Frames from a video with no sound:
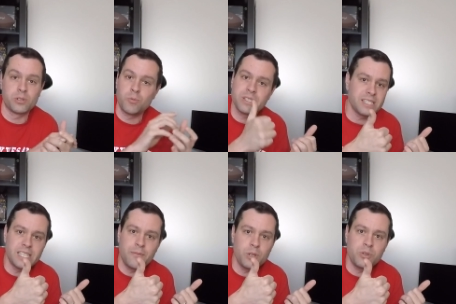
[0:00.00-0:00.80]
So it wasn't
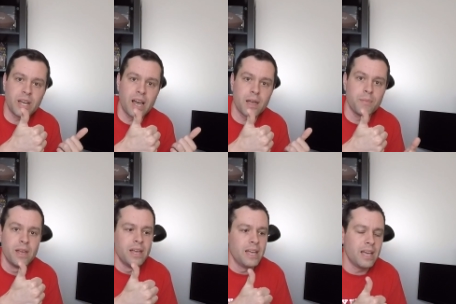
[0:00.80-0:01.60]
saving you time
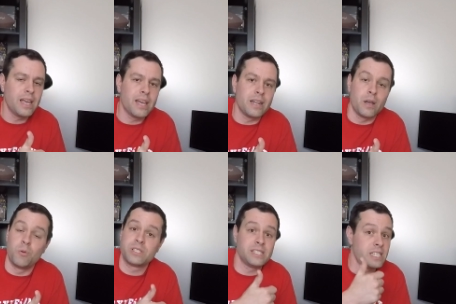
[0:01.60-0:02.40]
and it
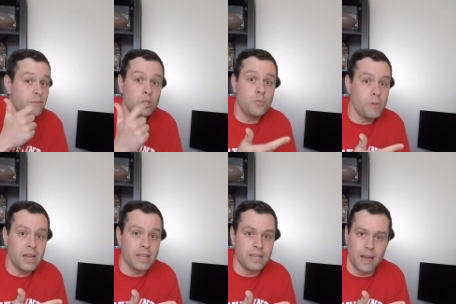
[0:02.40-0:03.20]
wasn't saving you
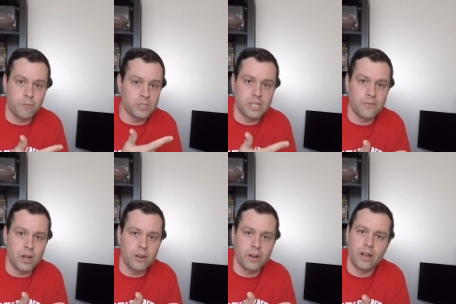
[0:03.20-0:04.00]
money, not for $700,
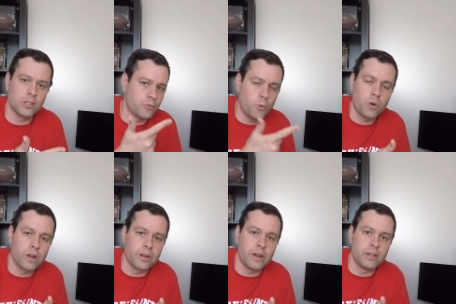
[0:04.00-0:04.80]

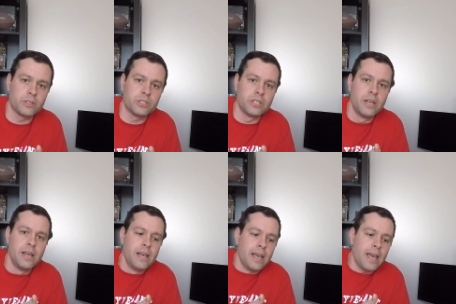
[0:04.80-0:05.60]
$400.
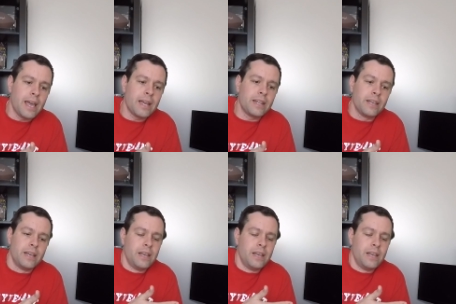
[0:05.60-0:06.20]
And